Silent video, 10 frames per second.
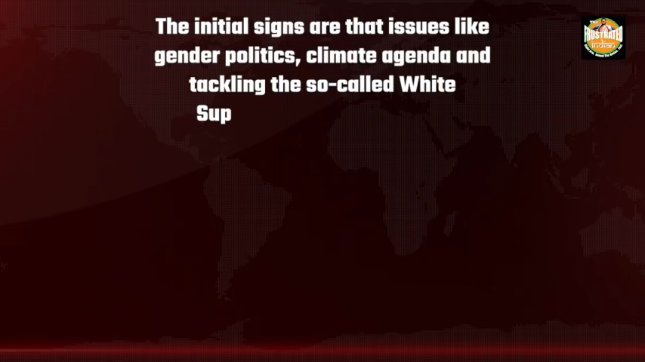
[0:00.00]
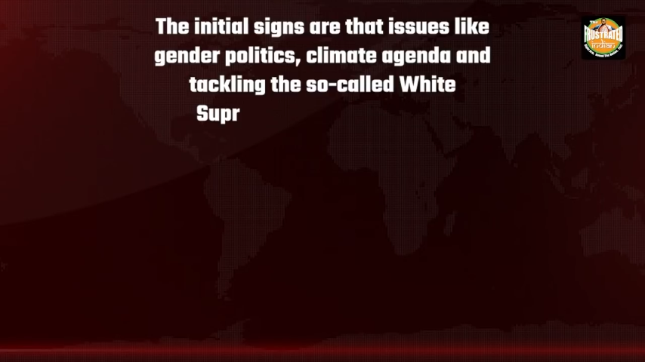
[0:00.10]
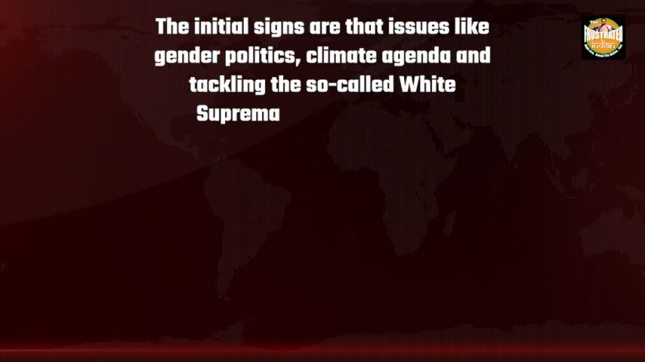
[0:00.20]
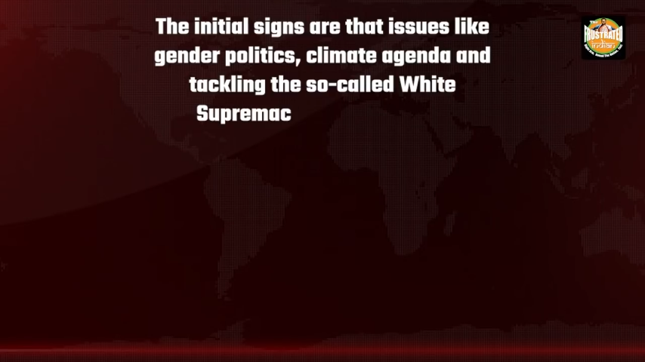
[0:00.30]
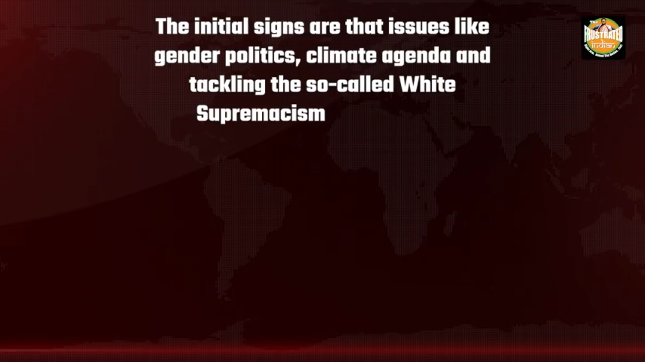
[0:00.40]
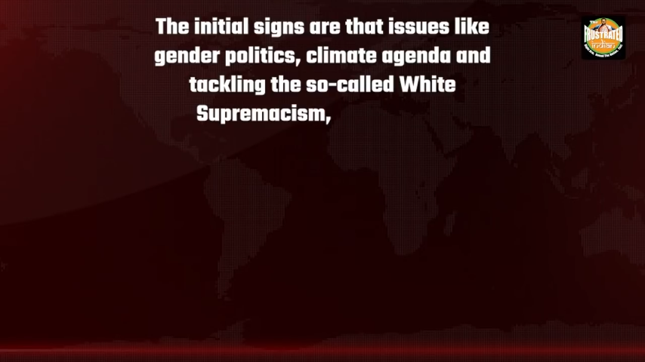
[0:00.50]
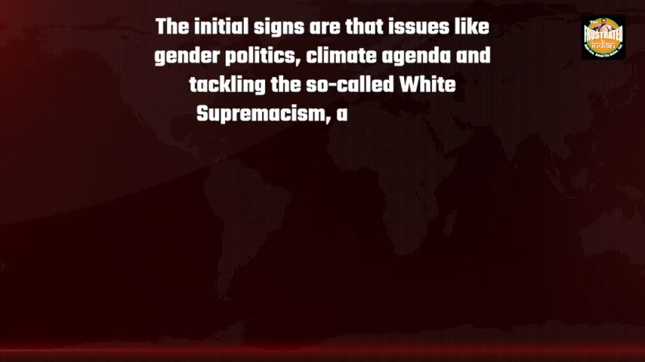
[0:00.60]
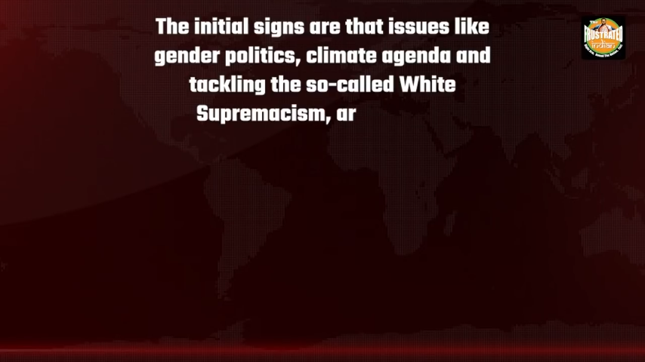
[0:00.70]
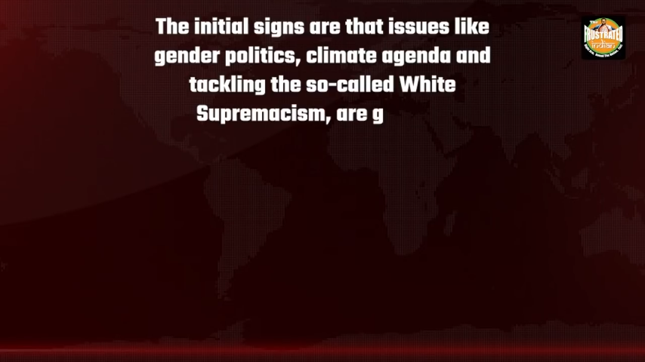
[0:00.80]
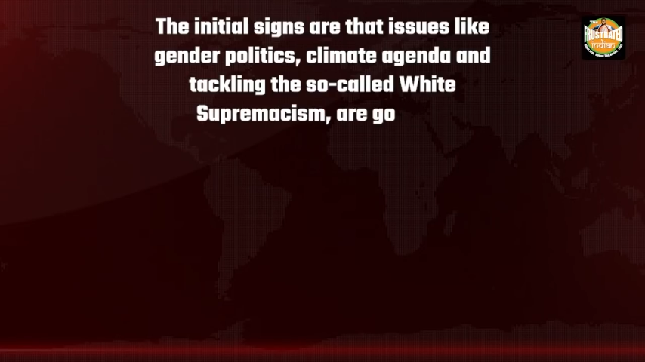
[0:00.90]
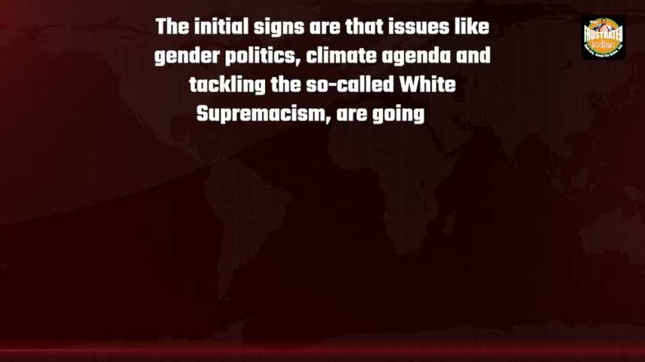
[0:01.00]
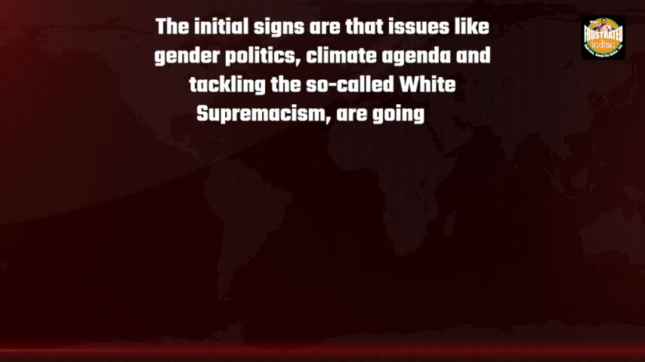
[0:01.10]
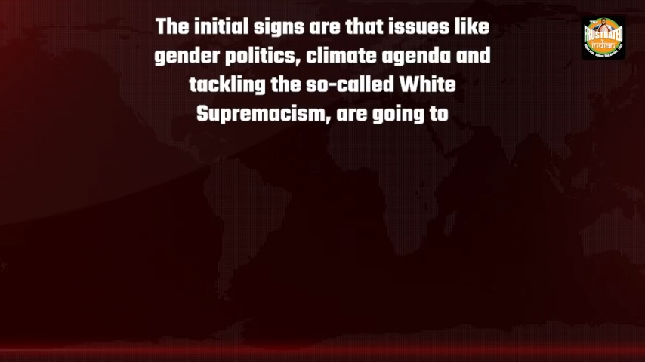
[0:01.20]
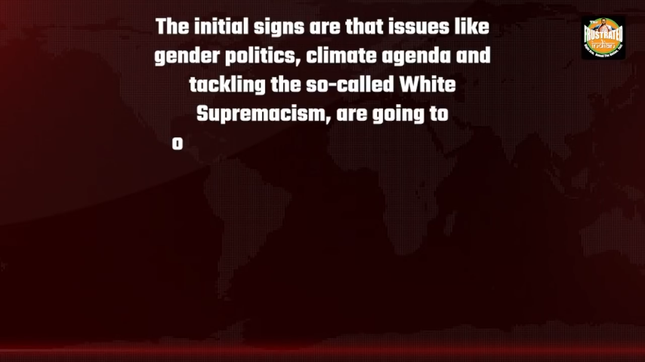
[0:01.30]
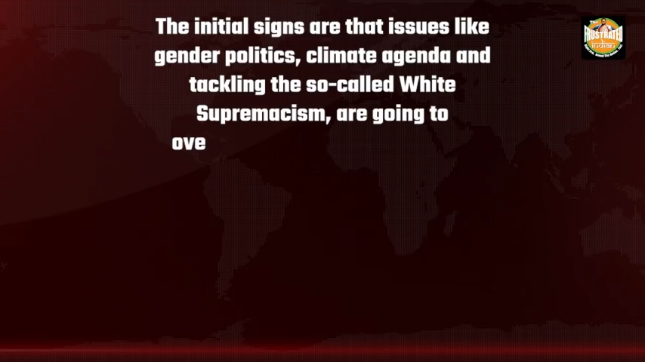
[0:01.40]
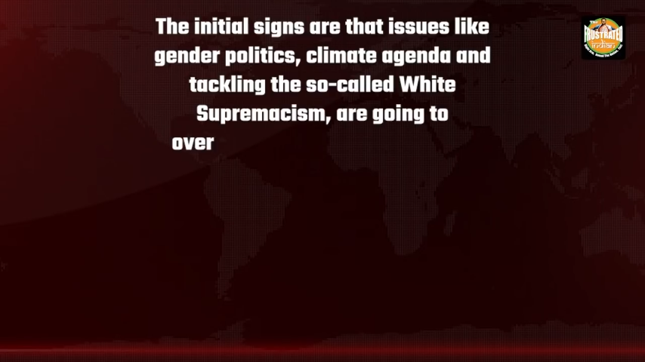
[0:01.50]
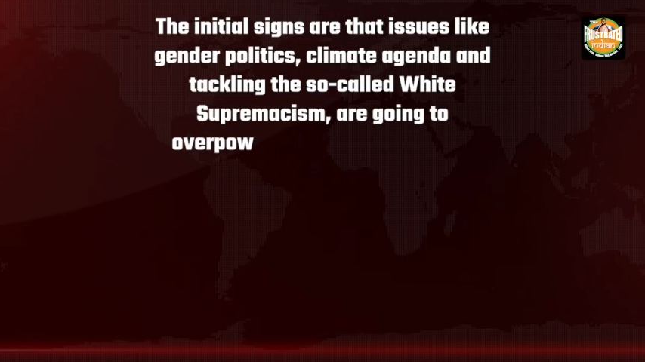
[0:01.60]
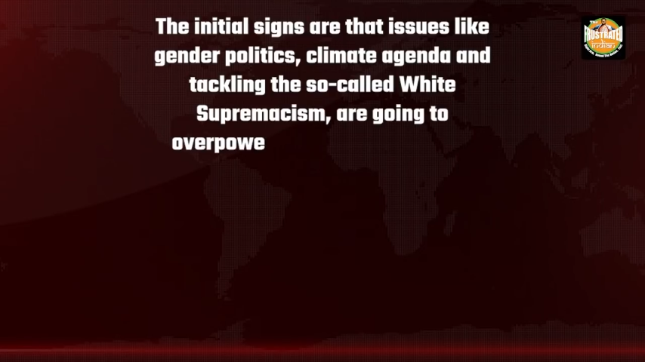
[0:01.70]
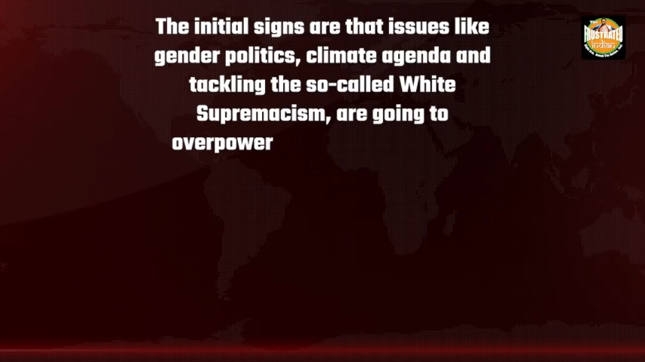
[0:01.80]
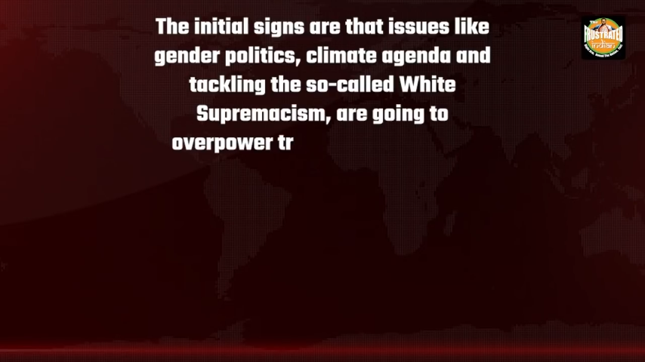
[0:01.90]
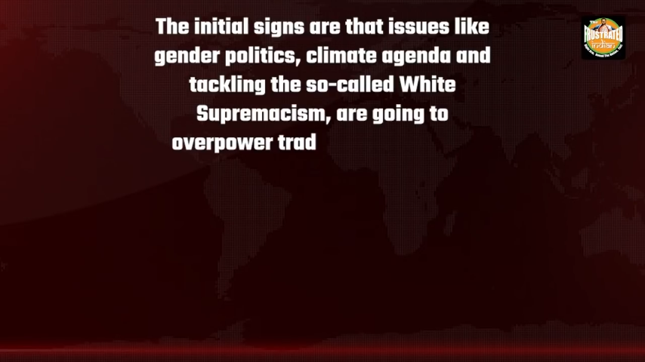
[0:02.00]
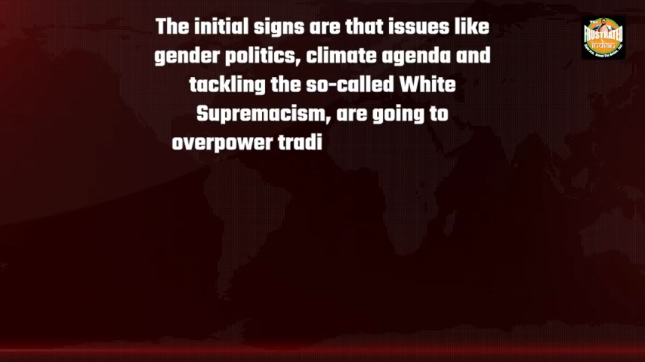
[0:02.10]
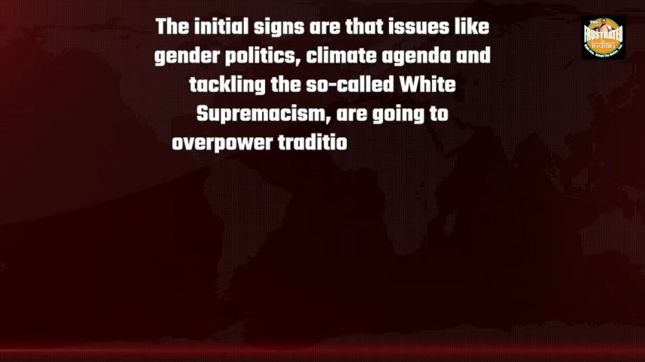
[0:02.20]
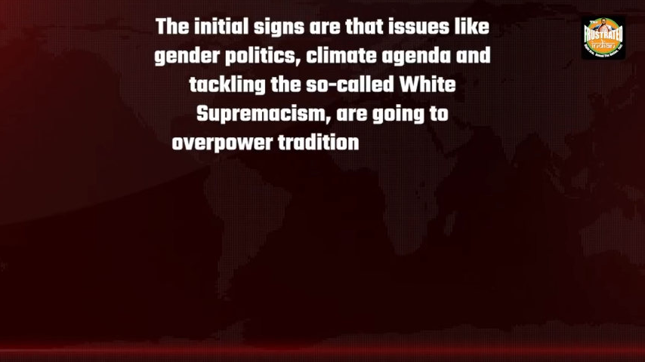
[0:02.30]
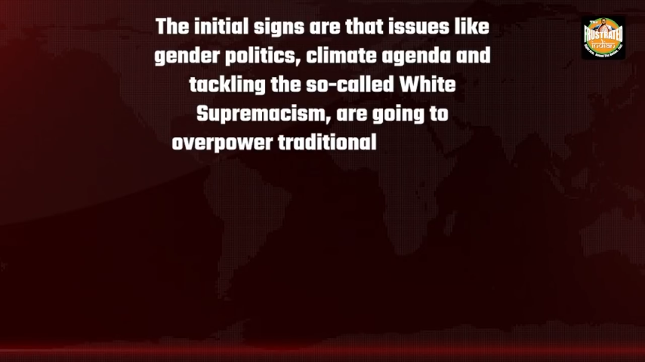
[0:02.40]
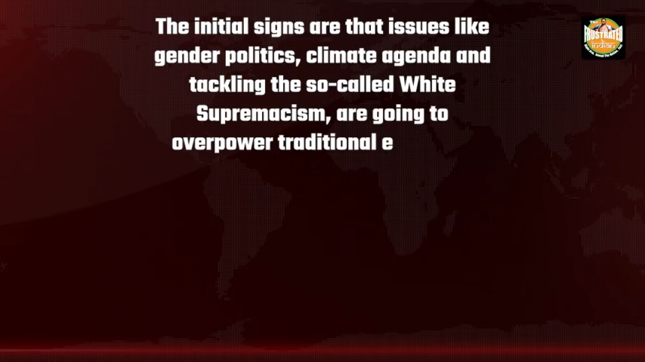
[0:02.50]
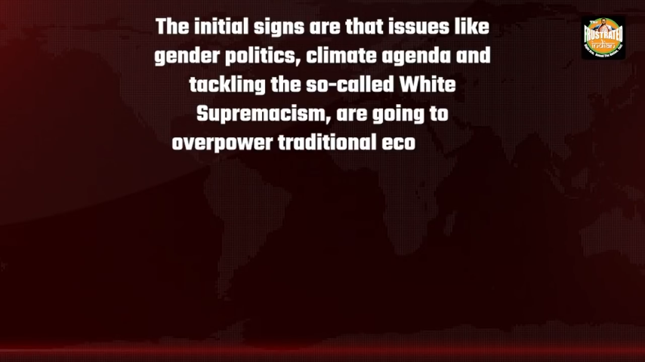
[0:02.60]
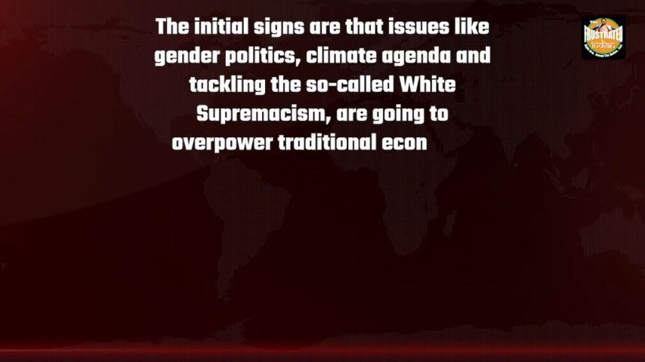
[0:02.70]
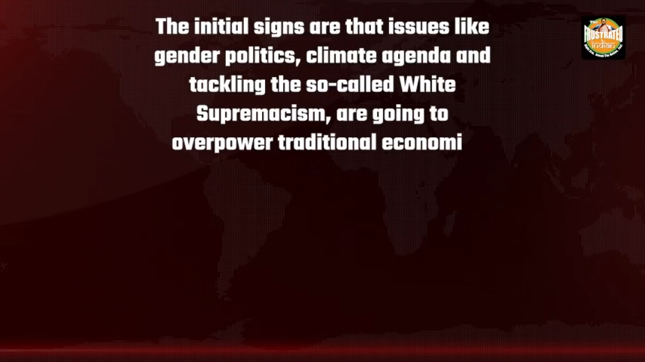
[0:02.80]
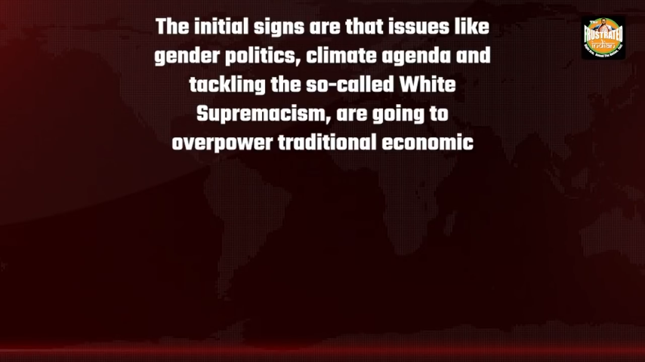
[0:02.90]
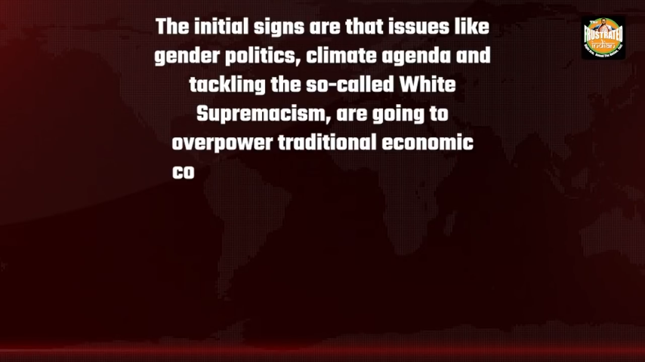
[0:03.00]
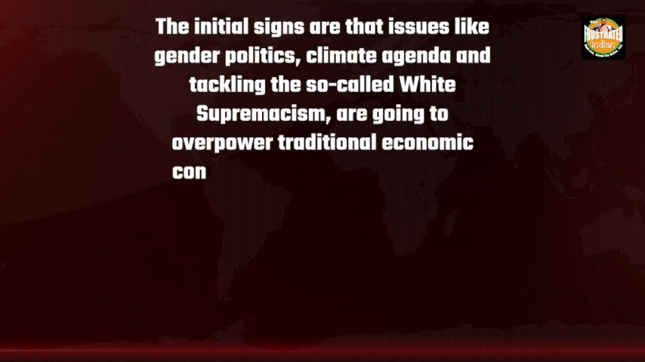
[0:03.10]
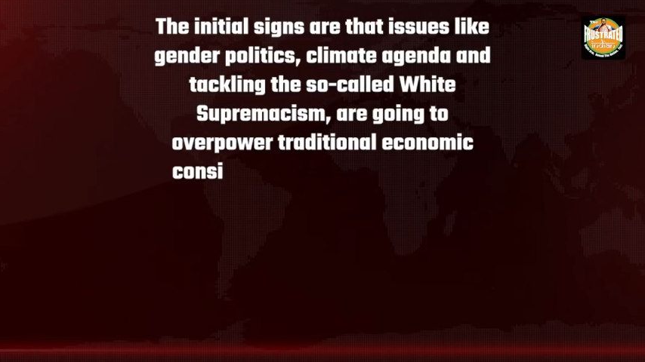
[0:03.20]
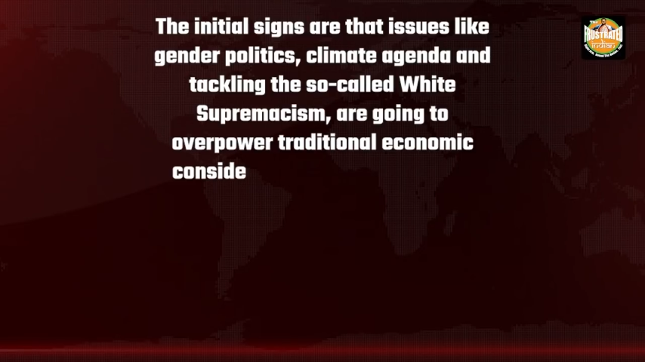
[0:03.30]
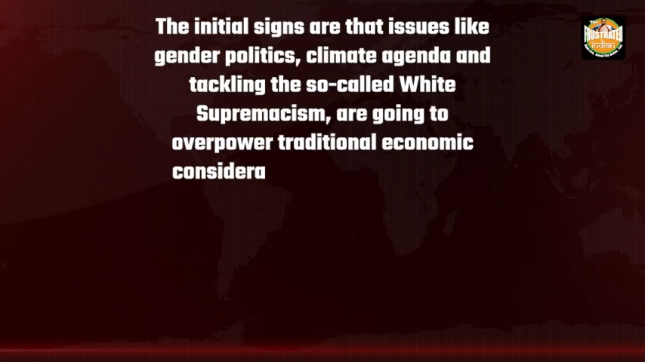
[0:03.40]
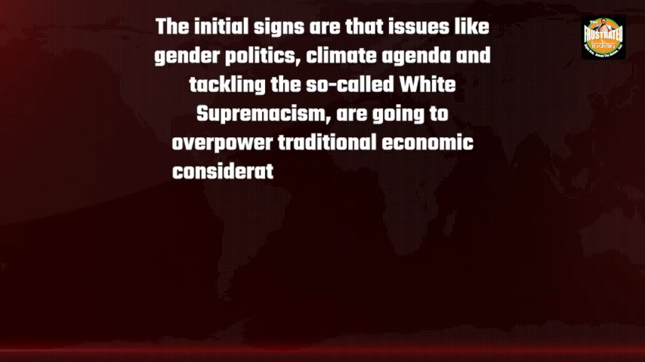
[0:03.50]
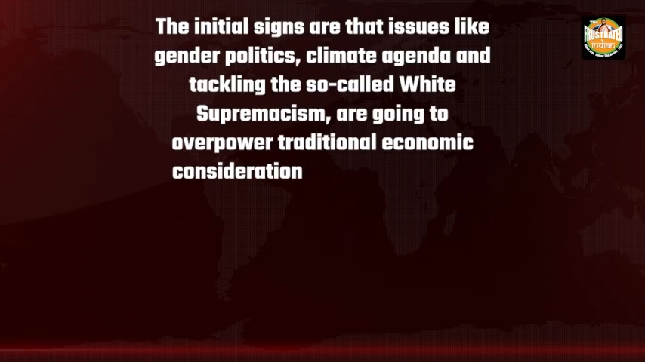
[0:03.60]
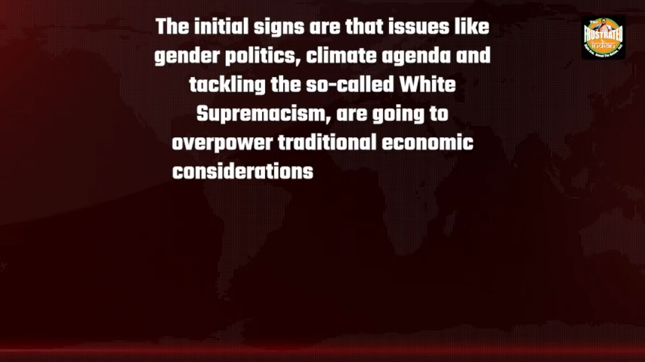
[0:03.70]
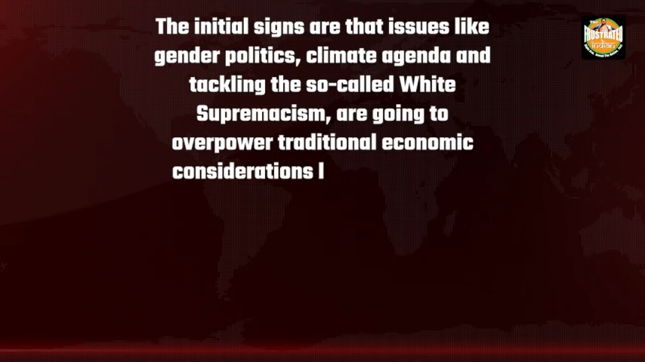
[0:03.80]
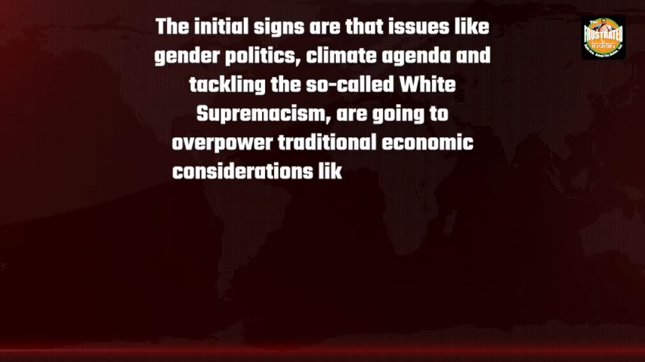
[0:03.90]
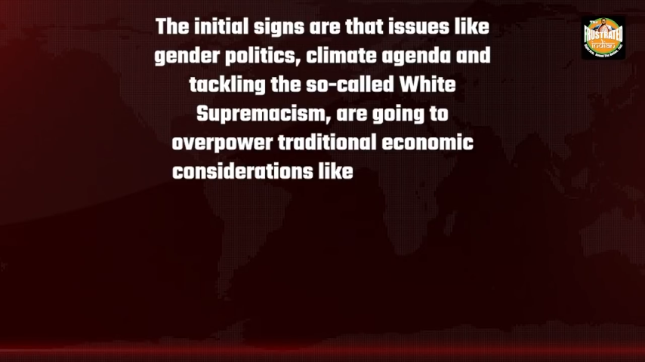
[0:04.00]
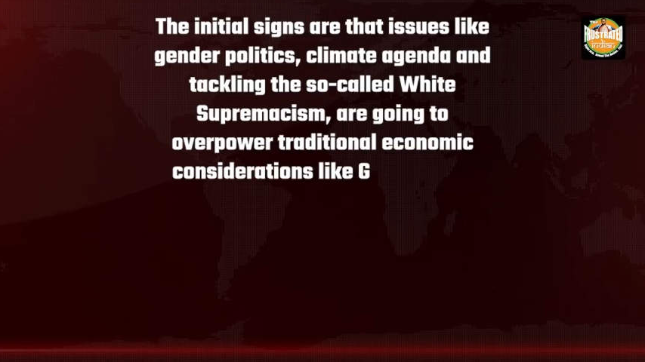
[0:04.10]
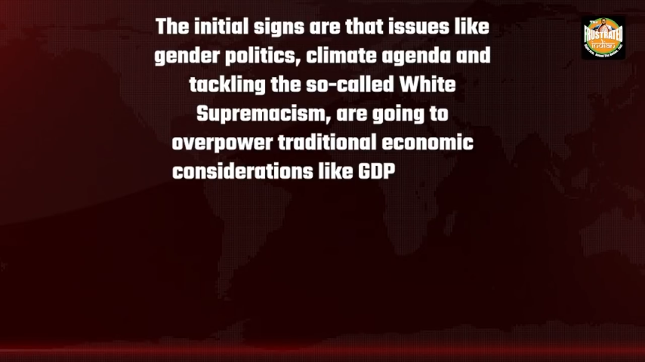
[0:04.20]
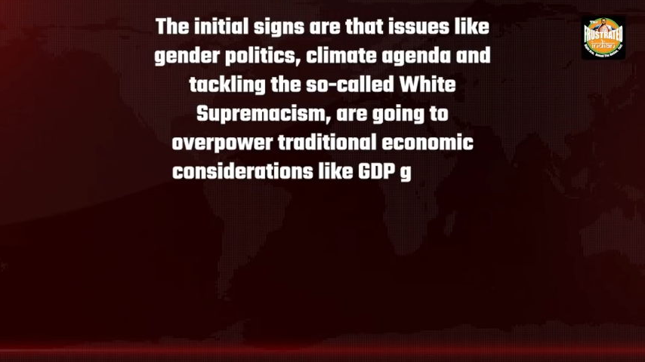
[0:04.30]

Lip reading: No face is visible, so there are no lips to read.